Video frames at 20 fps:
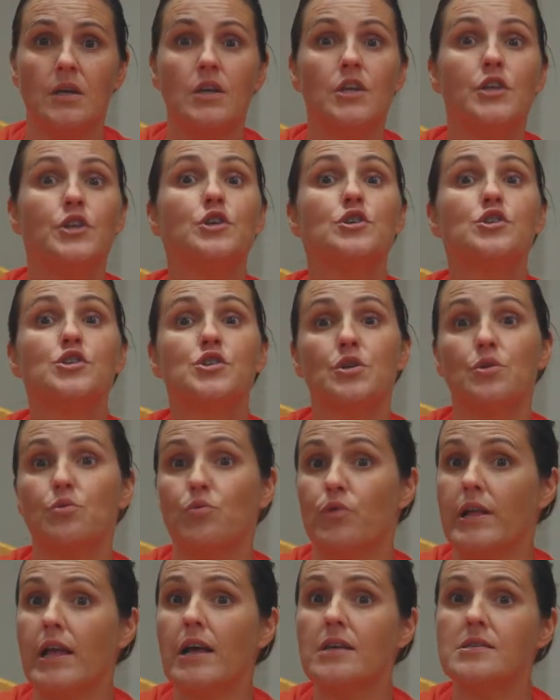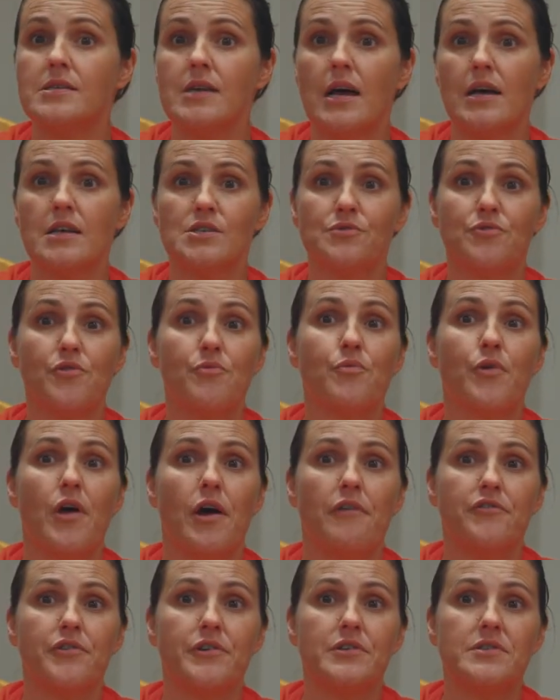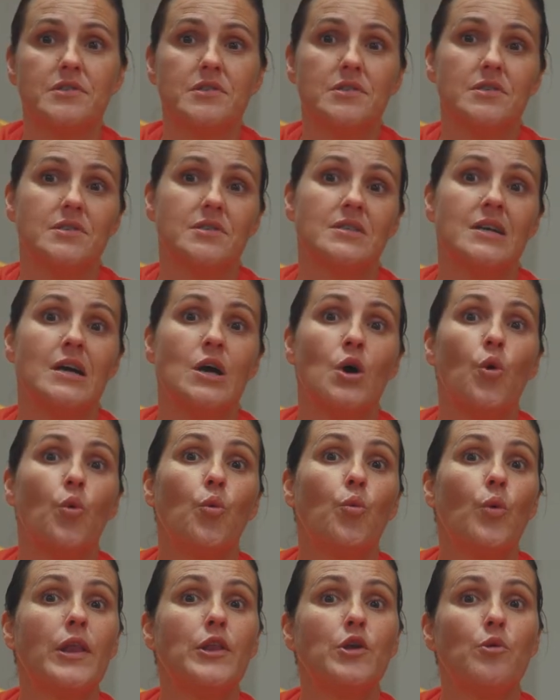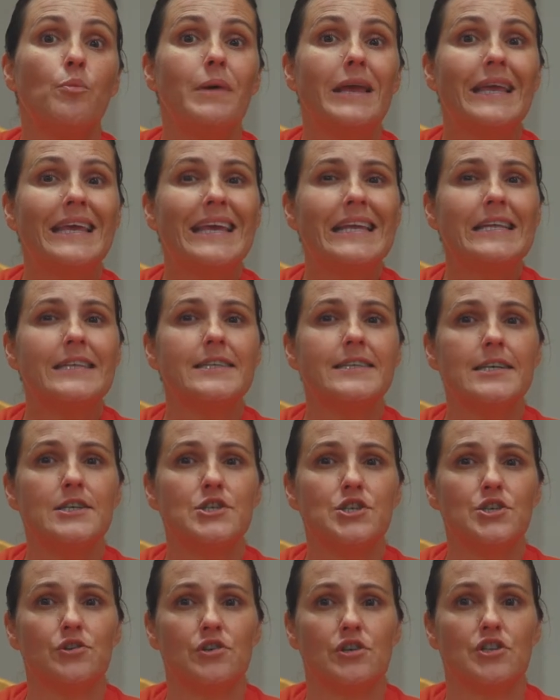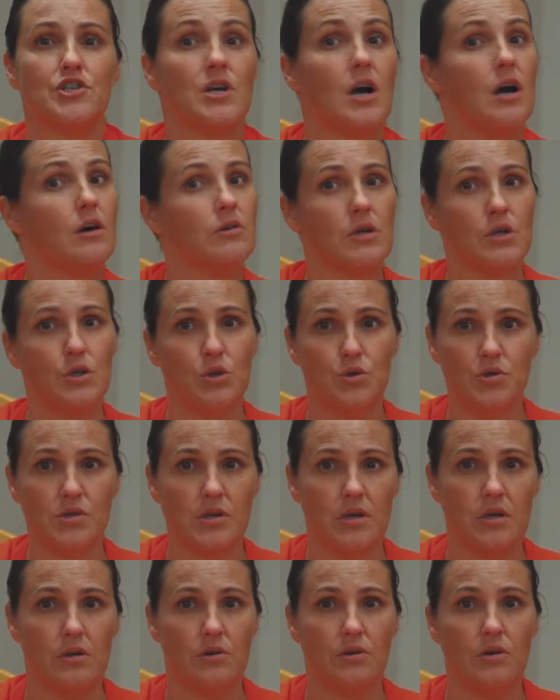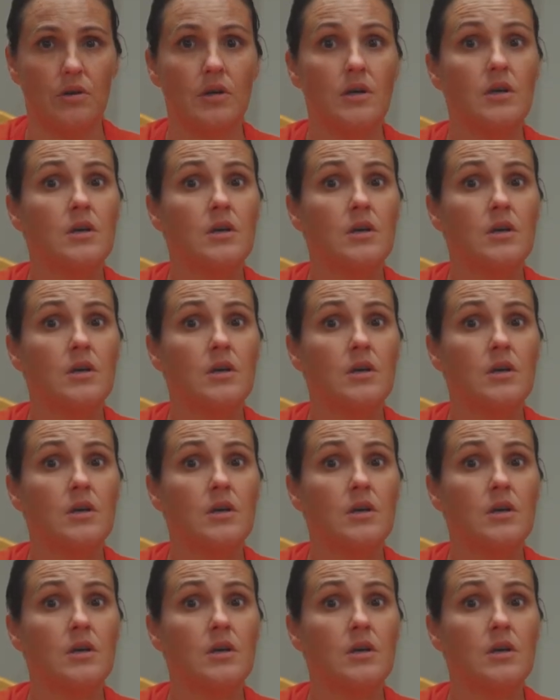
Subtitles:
You should reassess for preferences when you begin teaching your child a new skill